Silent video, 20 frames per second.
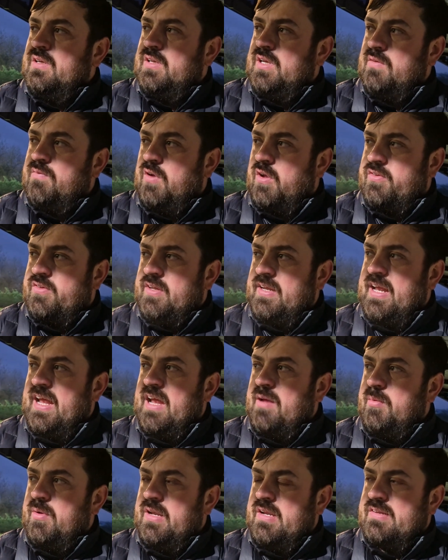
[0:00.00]
you've lost the
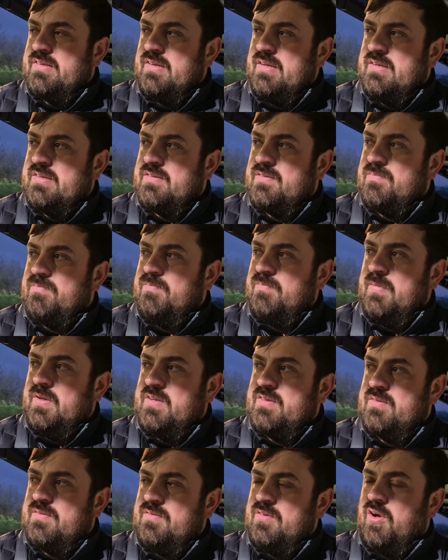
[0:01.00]
game, and it's
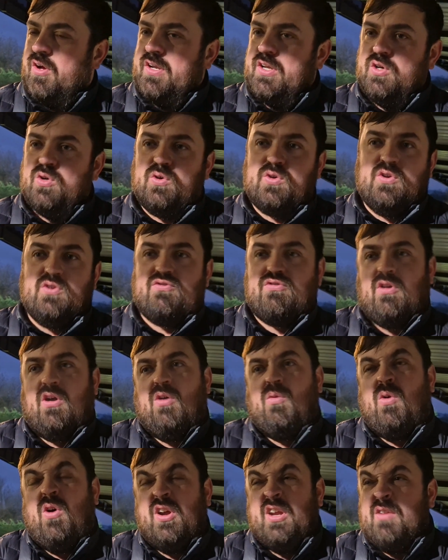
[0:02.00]
not in your control
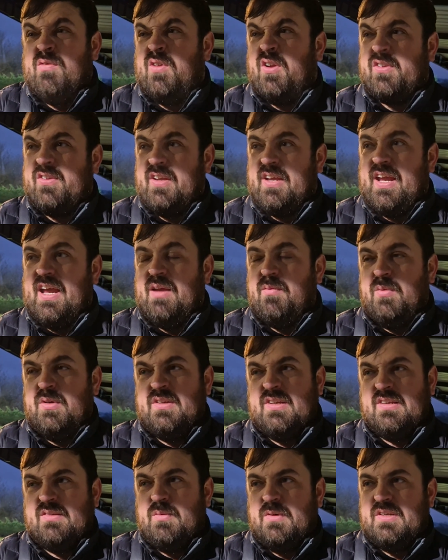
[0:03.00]
why you've lost the game,
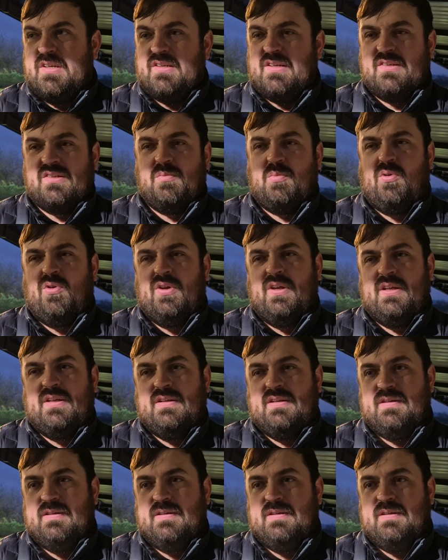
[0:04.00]
which is disappointing.